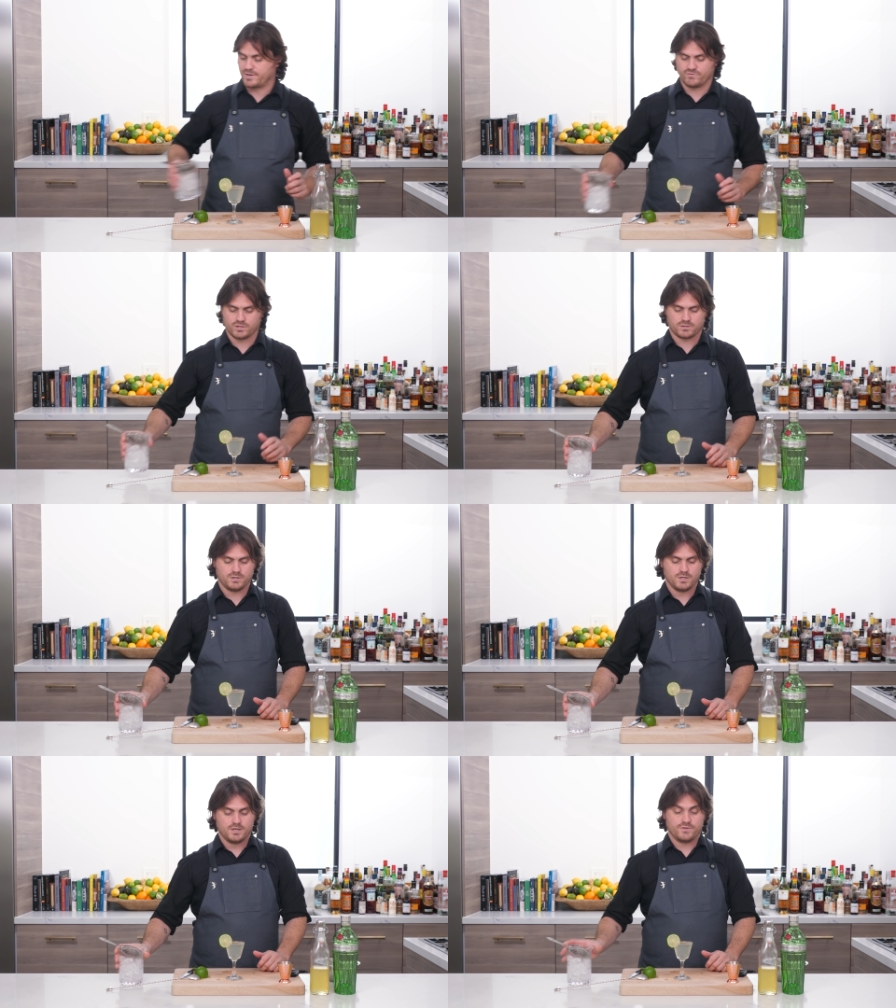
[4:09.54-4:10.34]
up and everything.
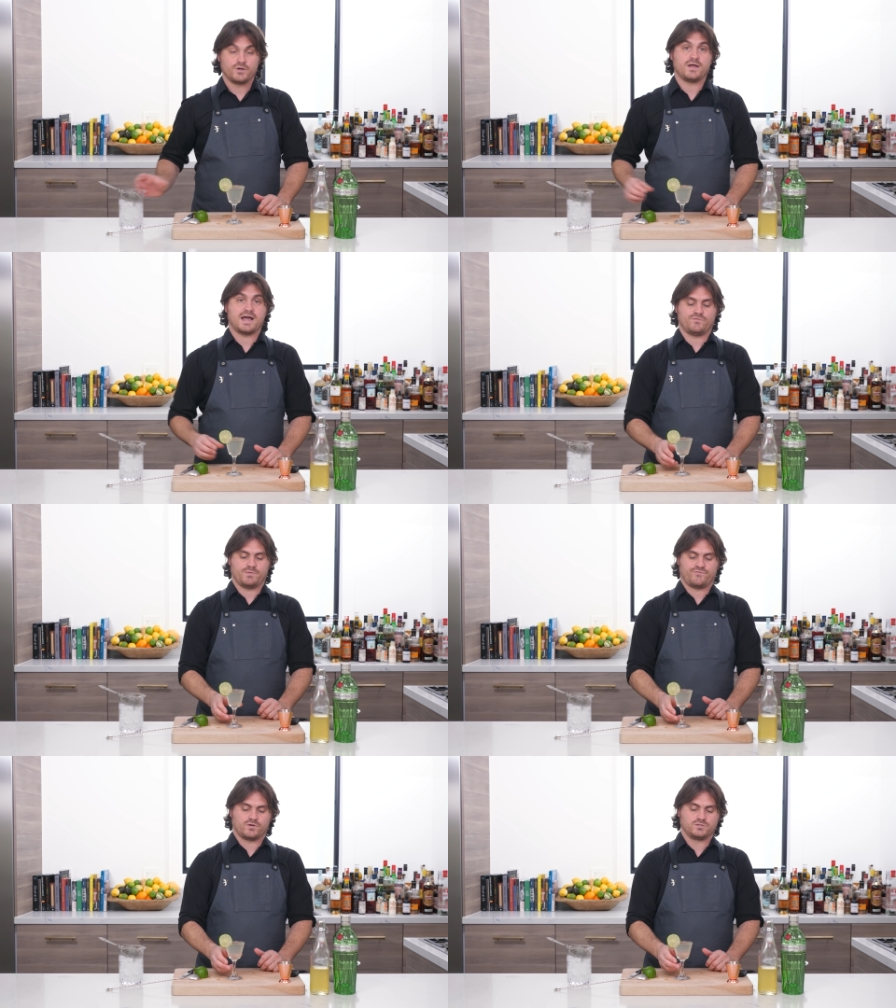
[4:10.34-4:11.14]
There you have it,
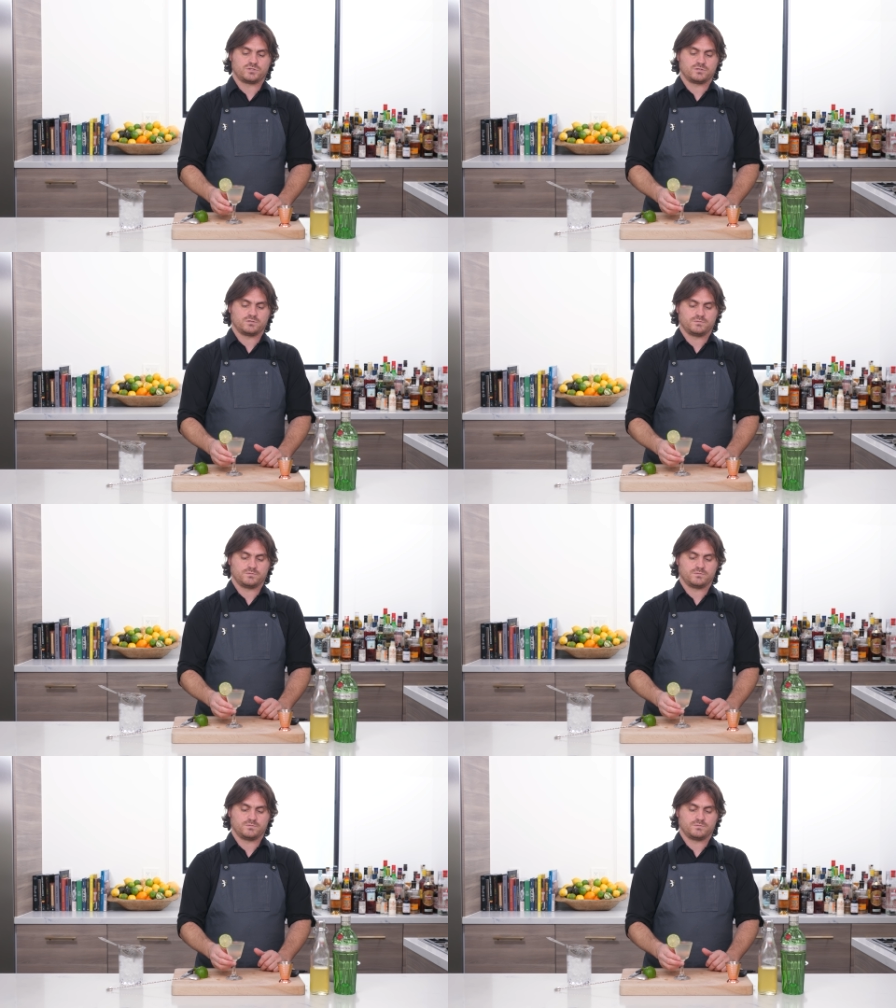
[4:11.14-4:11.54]
my friends.